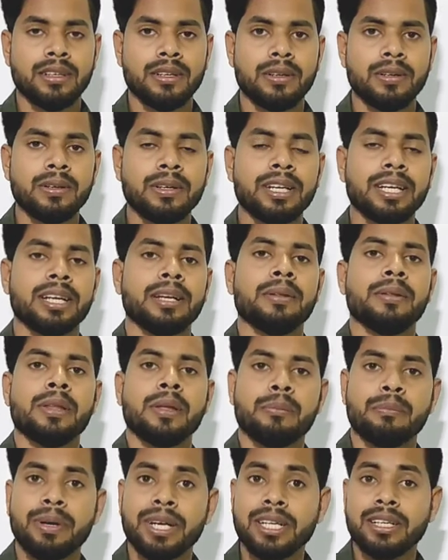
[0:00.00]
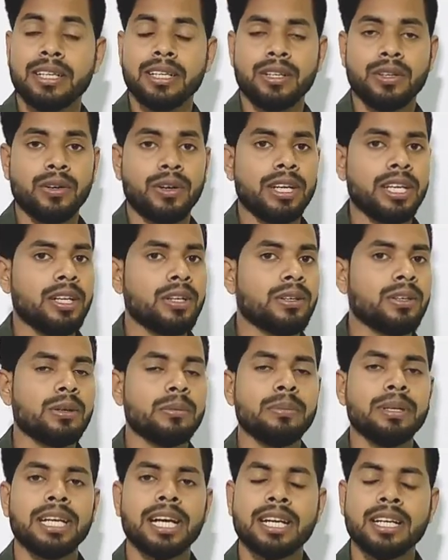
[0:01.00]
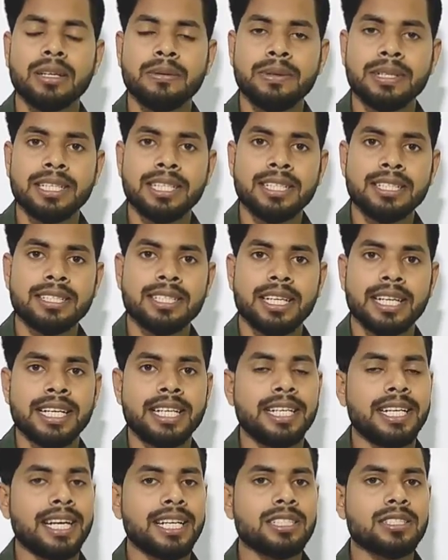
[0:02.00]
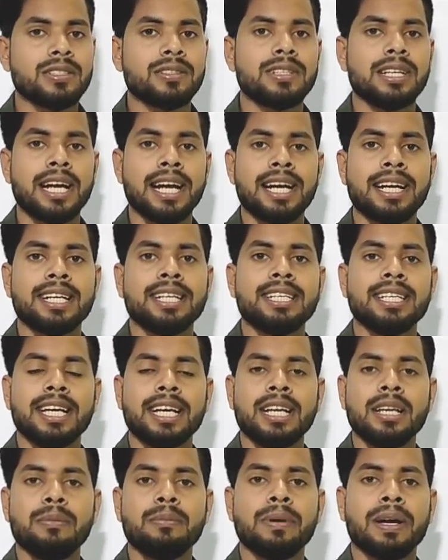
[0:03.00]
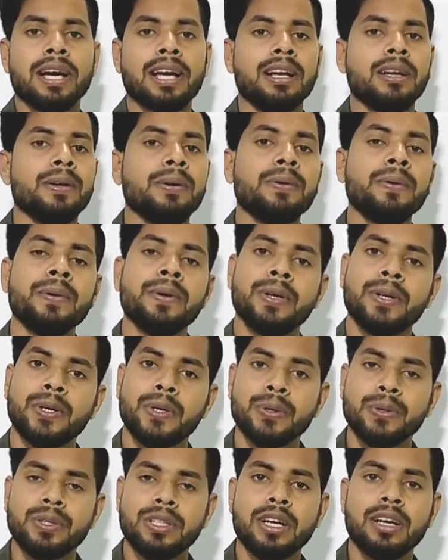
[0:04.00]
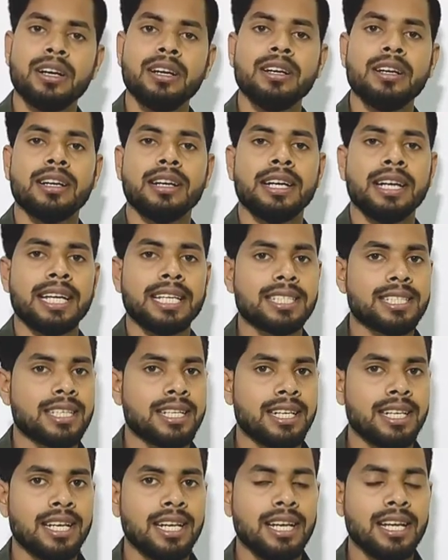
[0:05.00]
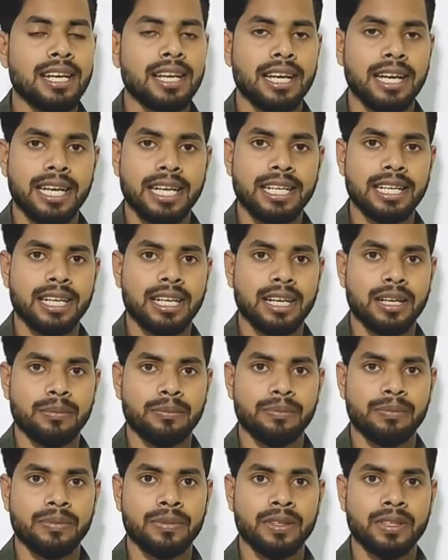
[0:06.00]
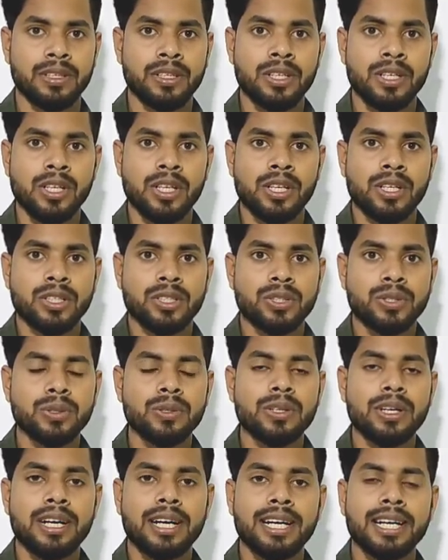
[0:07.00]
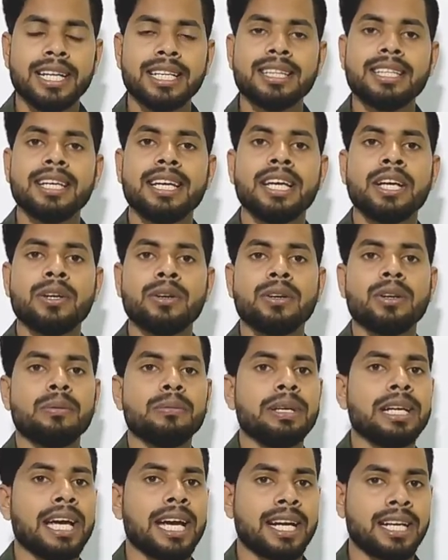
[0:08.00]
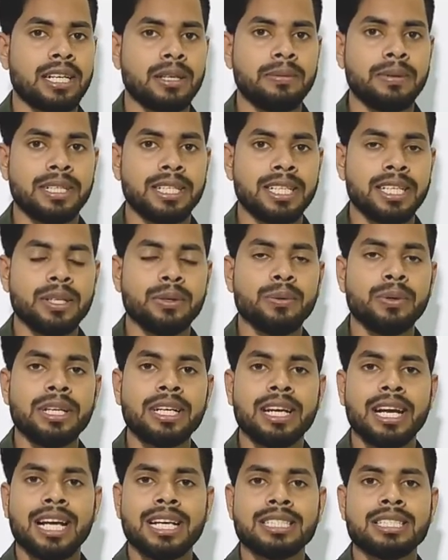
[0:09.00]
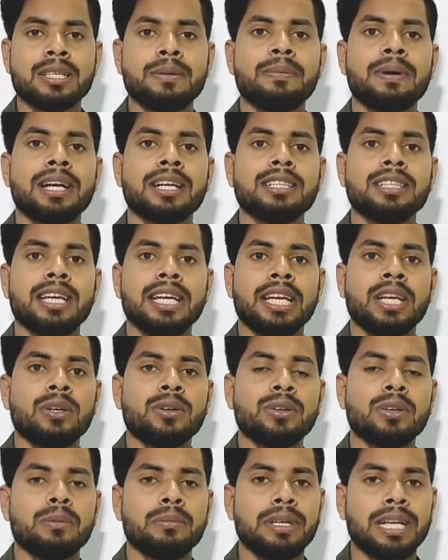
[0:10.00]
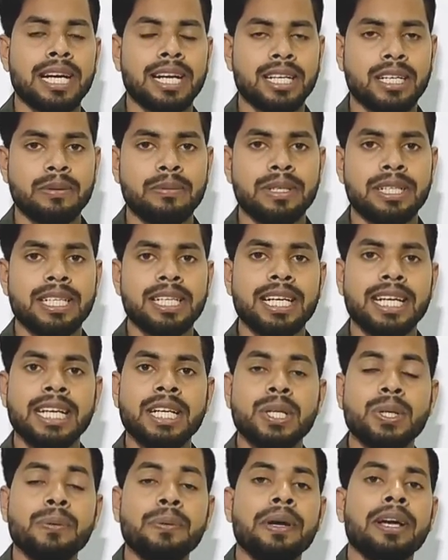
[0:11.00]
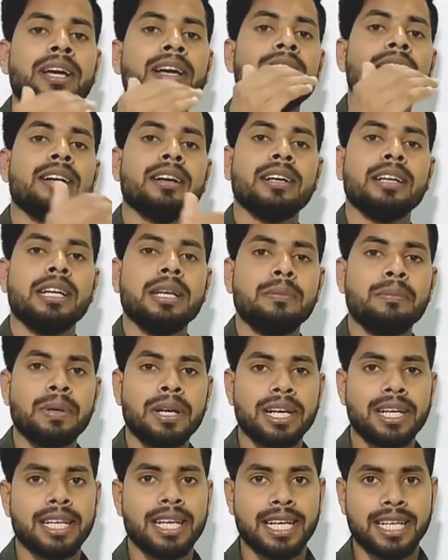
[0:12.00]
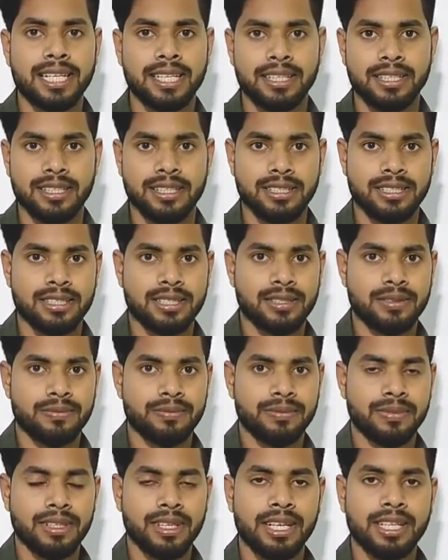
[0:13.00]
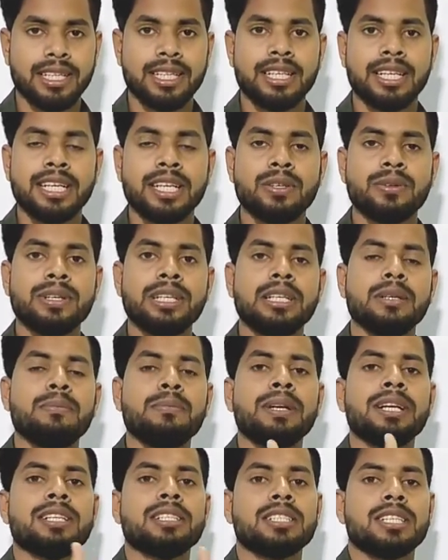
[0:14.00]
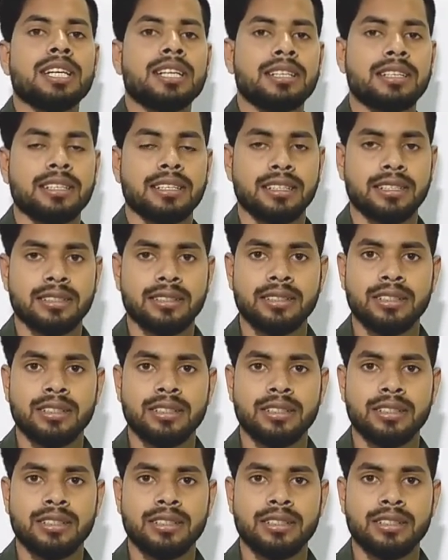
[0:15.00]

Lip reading: Okay, but non-economic activities, it does not added any value to the national income. So under the economic activity, we classified the economic activity into a different categories, either into a different sector.